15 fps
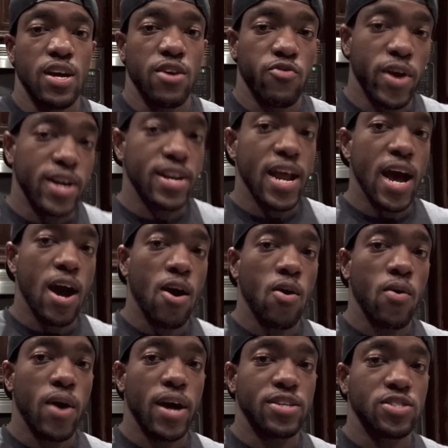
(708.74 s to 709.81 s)
Right
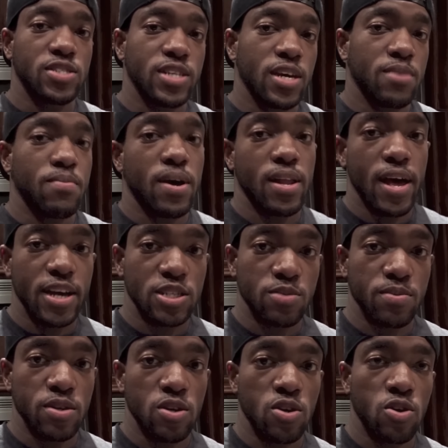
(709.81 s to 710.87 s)
now, I just ate my
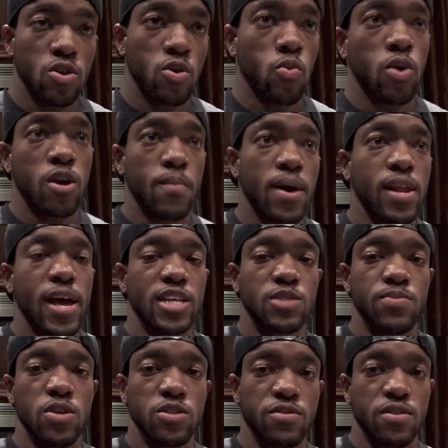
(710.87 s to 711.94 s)
last meal, or one of my last
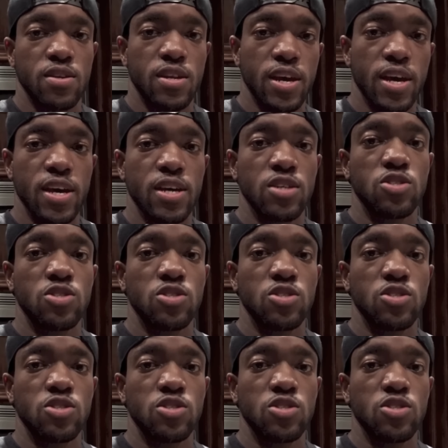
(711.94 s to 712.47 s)
meals of the day,